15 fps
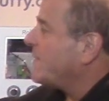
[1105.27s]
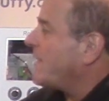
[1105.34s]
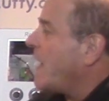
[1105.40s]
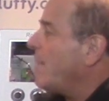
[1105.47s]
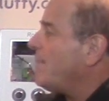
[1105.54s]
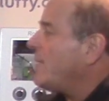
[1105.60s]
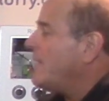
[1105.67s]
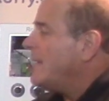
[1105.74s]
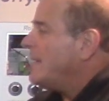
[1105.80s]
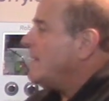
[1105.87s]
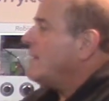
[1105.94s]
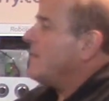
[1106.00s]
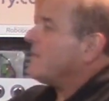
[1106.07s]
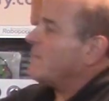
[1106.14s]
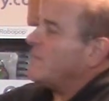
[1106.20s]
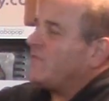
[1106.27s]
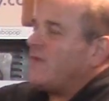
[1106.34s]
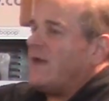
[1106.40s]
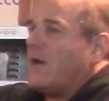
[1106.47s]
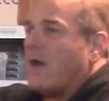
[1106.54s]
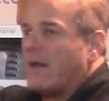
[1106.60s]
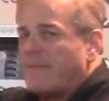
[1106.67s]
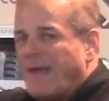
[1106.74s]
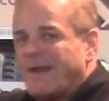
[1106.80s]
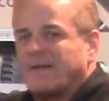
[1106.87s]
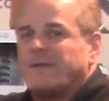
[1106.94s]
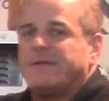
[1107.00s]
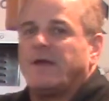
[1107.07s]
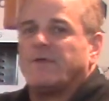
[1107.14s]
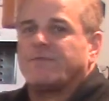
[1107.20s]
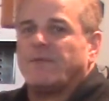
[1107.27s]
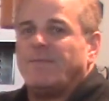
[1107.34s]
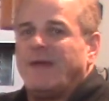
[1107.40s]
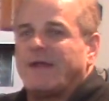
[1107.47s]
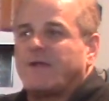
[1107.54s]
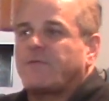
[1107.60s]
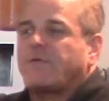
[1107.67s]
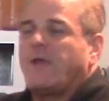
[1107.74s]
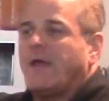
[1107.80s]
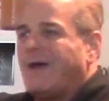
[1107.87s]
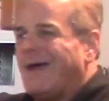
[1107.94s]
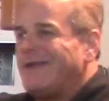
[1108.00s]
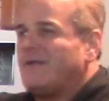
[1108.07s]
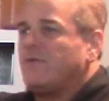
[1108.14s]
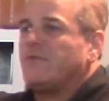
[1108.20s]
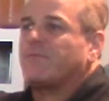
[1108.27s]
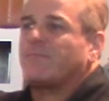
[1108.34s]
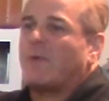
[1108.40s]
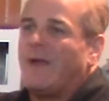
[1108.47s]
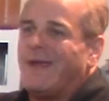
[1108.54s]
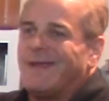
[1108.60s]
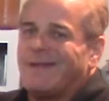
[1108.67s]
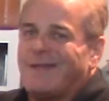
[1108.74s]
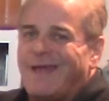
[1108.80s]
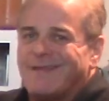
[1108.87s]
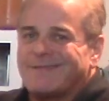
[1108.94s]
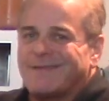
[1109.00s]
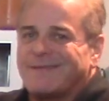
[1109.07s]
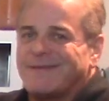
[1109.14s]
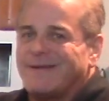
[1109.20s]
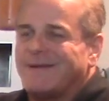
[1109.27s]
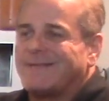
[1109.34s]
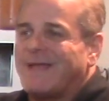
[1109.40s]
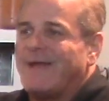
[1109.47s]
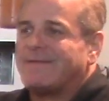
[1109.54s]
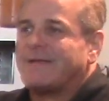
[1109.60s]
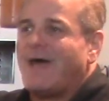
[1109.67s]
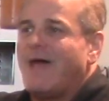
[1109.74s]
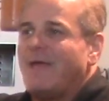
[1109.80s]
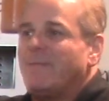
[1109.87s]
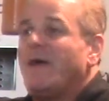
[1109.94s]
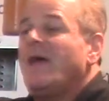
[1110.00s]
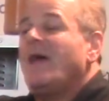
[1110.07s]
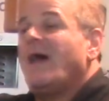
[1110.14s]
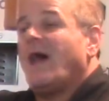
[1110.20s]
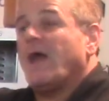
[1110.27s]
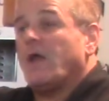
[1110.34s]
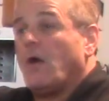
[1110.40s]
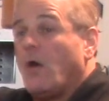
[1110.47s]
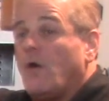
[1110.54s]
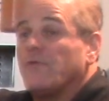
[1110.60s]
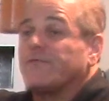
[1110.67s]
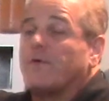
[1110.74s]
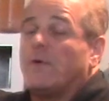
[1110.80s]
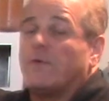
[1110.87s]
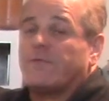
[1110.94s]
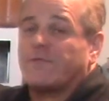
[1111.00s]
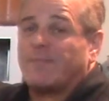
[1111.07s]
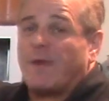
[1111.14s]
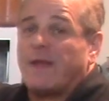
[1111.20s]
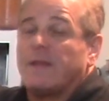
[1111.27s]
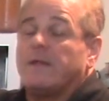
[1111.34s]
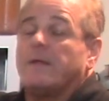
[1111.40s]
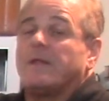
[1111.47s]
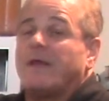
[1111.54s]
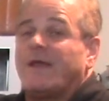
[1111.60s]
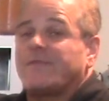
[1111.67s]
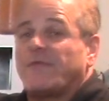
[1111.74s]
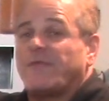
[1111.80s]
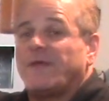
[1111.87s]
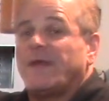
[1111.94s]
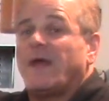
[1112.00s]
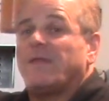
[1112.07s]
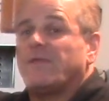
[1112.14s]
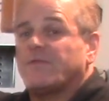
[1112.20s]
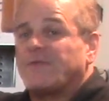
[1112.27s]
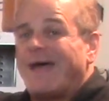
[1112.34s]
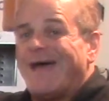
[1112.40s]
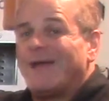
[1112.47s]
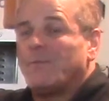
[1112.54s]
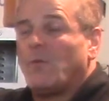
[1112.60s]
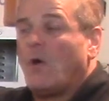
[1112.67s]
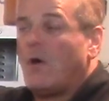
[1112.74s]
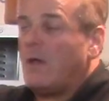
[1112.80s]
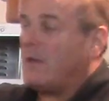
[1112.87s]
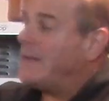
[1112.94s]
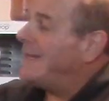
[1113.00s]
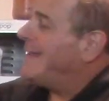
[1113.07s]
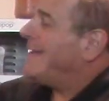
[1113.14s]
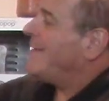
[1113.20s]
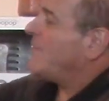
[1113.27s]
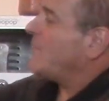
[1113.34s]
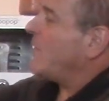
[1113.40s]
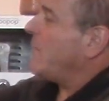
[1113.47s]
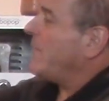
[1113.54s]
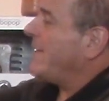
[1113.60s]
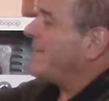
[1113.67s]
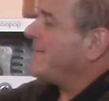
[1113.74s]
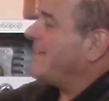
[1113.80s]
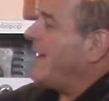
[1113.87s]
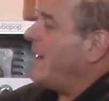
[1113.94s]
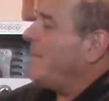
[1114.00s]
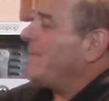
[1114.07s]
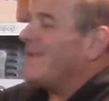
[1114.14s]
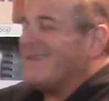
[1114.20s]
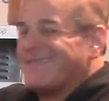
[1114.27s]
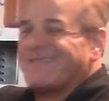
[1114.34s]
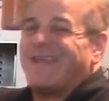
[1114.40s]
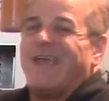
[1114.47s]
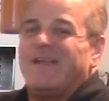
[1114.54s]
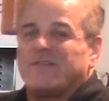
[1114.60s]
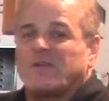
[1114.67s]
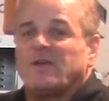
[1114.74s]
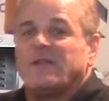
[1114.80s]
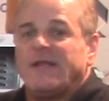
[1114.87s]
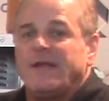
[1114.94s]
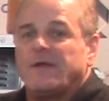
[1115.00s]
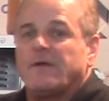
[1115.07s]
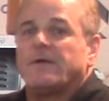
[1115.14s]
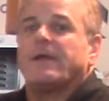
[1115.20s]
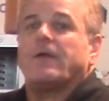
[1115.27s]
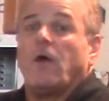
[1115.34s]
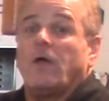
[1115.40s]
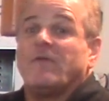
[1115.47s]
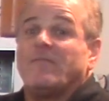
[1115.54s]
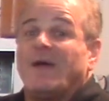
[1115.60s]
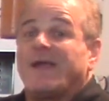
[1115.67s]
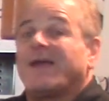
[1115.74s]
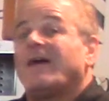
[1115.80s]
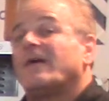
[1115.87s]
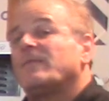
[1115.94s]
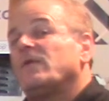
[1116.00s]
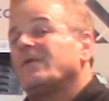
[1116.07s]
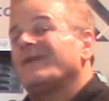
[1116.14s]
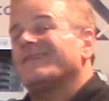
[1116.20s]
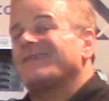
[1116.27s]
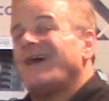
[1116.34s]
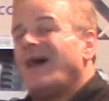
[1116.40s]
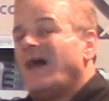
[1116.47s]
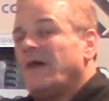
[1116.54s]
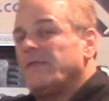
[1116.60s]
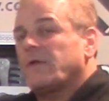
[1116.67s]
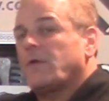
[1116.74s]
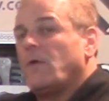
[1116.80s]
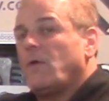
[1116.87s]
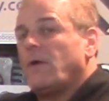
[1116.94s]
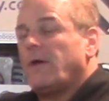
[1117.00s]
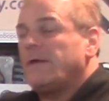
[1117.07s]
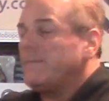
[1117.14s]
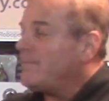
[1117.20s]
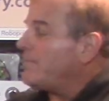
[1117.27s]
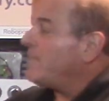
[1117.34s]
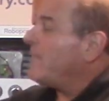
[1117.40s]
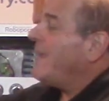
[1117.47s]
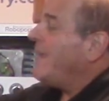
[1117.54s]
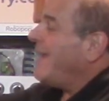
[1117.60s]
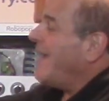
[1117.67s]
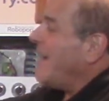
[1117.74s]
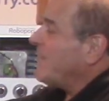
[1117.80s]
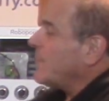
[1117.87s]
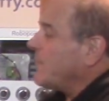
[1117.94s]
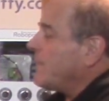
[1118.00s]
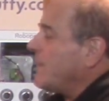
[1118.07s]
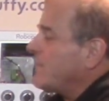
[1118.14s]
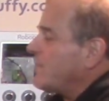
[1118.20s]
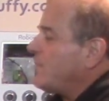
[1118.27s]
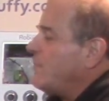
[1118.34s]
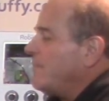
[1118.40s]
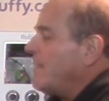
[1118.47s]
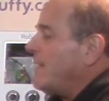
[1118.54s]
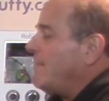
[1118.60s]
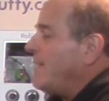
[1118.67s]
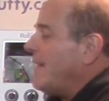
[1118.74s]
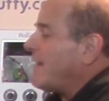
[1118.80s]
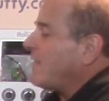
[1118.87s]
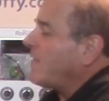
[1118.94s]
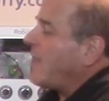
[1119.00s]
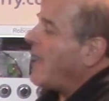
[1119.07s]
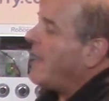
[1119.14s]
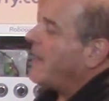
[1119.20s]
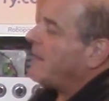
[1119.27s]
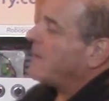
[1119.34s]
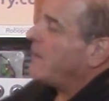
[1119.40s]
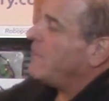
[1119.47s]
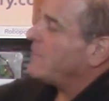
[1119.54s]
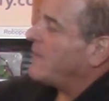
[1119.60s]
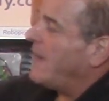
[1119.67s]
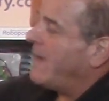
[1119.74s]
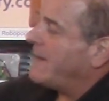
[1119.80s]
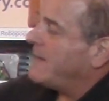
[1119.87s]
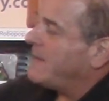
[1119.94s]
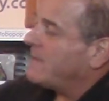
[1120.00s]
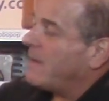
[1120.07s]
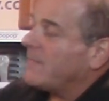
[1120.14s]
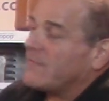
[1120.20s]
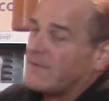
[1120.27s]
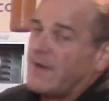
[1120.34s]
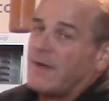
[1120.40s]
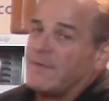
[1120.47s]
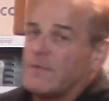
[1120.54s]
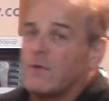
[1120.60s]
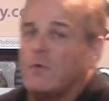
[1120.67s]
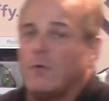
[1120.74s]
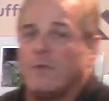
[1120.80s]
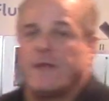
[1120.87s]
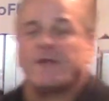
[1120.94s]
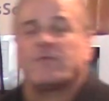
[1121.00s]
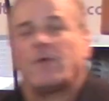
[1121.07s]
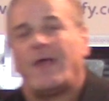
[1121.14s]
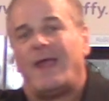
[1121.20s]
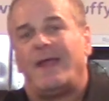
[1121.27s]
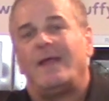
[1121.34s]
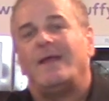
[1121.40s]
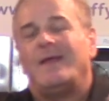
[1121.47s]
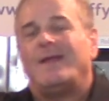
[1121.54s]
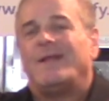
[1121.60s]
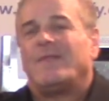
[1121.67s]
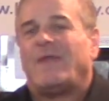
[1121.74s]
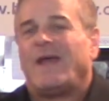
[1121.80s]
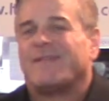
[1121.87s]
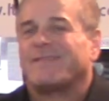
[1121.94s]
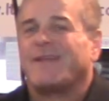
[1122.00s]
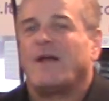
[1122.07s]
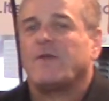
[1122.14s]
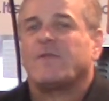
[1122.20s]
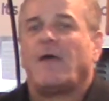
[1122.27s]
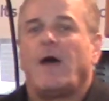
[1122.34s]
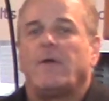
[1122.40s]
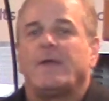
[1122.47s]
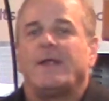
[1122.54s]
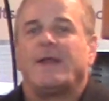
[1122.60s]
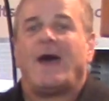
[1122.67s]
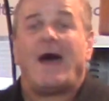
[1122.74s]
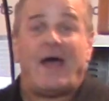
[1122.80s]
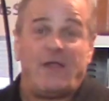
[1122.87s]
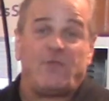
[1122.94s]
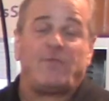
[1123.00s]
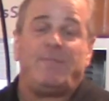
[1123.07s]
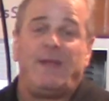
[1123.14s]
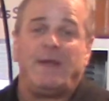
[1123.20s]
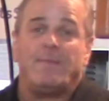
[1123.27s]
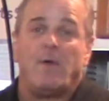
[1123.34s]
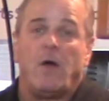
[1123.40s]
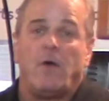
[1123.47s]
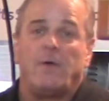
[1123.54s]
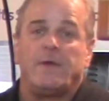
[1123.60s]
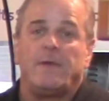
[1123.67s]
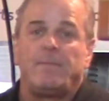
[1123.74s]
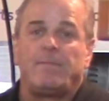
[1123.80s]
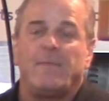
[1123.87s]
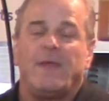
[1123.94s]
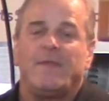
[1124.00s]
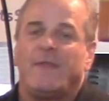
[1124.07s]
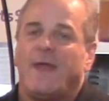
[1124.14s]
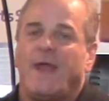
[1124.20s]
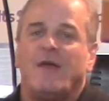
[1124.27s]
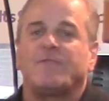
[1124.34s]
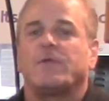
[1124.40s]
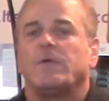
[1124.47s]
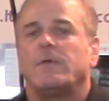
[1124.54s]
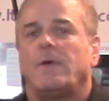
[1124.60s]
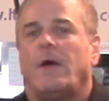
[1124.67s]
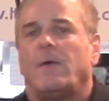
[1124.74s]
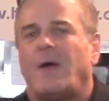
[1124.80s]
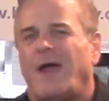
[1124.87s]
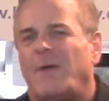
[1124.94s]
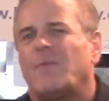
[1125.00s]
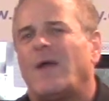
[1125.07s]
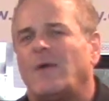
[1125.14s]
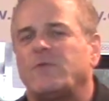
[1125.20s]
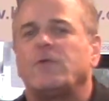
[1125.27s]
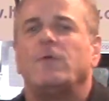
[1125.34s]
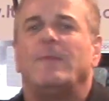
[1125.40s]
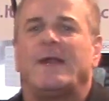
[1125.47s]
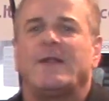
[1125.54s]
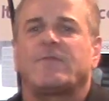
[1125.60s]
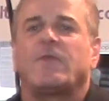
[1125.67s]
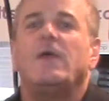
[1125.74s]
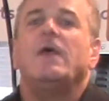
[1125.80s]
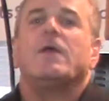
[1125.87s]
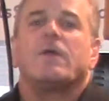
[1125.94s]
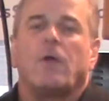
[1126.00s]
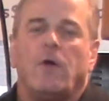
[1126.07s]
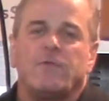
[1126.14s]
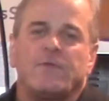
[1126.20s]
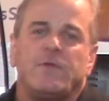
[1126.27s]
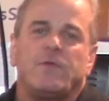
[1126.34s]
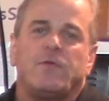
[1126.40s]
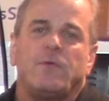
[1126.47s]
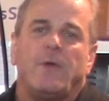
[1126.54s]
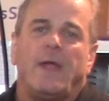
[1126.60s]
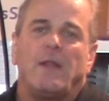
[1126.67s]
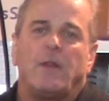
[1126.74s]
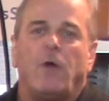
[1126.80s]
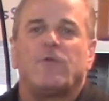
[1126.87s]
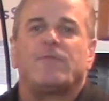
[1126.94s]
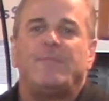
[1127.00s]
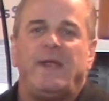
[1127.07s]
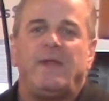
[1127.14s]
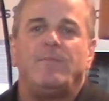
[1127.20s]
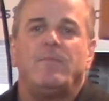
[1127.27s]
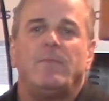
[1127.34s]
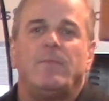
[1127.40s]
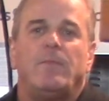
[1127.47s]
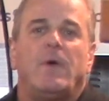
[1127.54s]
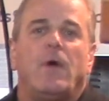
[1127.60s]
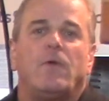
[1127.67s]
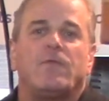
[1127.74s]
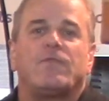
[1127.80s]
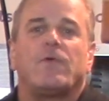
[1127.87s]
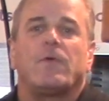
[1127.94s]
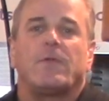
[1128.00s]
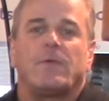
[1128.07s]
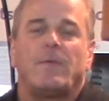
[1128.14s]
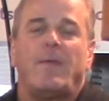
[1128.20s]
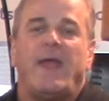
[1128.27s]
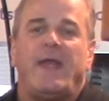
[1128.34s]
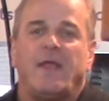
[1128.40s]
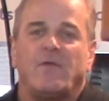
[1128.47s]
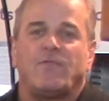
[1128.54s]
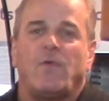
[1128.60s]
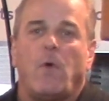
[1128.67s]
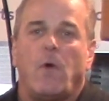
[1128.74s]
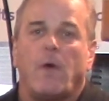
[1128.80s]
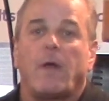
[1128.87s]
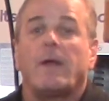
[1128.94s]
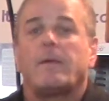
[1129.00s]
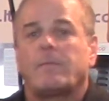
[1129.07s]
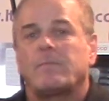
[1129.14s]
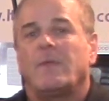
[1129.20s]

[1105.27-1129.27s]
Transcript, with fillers: dump, the machine automatically does the mix. I do spray in lecithin at that time. I also spray a little lecithin on the sidewall so that um, it stays cleaner and all of my caramel gets on the corn. After it does a two minute mix, it goes ahead and dumps it onto the cooling tray. That starts out in a high speed mode, and then after uh, around two minutes, goes into a low speed mode for the remaining four.